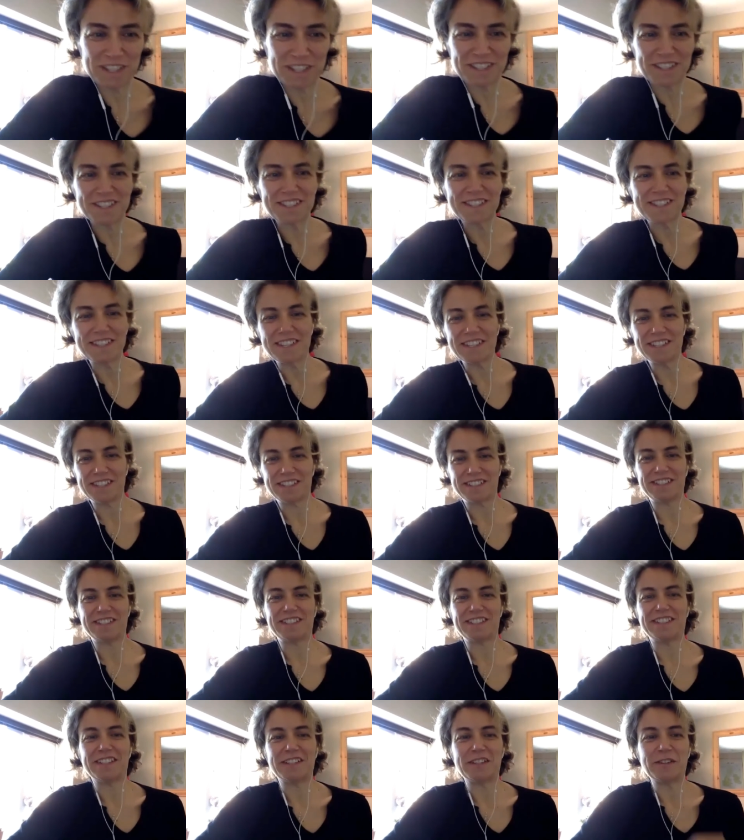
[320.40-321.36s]
with this
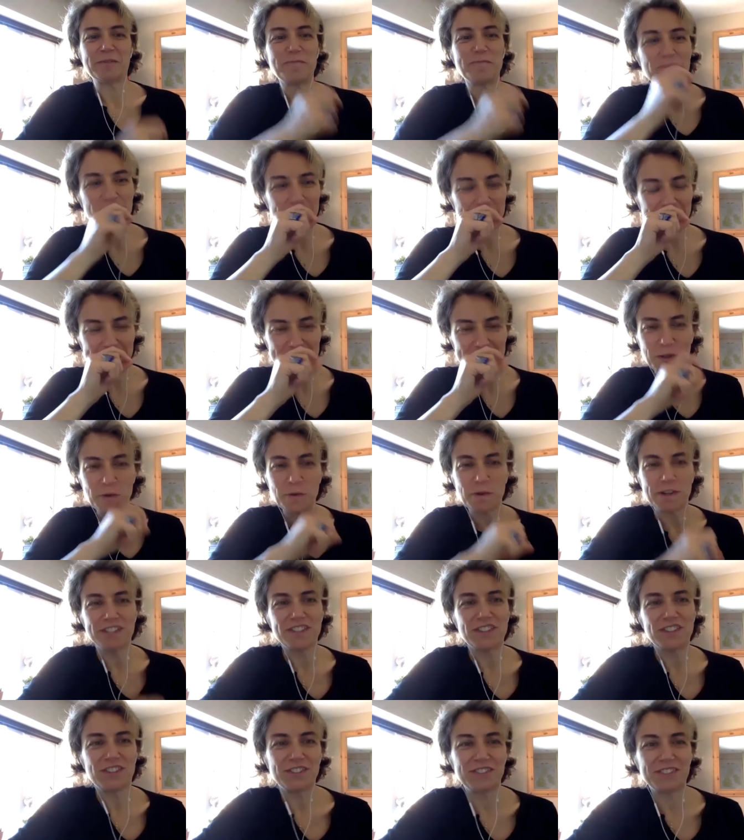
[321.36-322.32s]
last
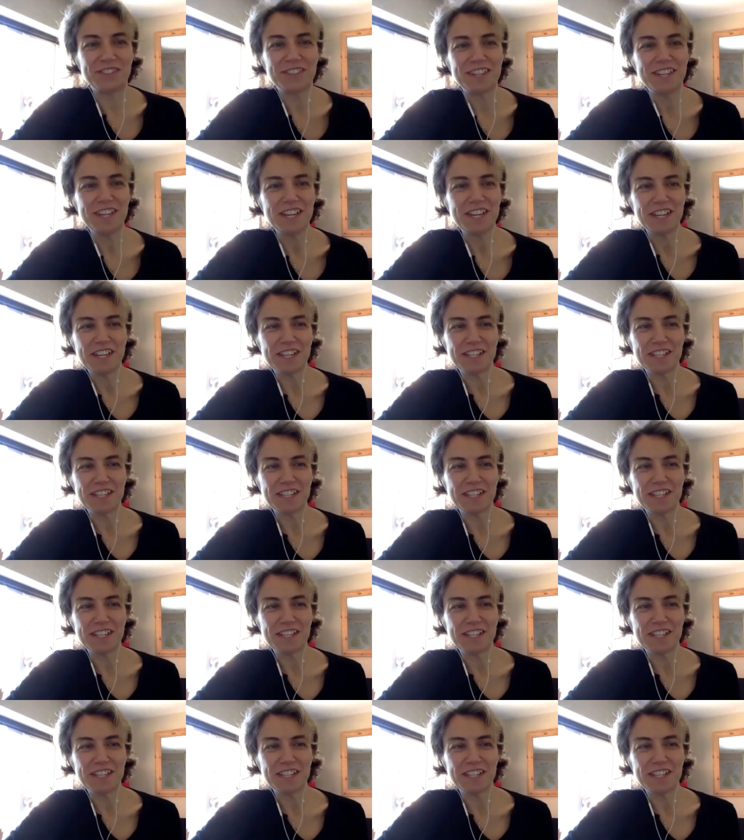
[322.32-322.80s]
question,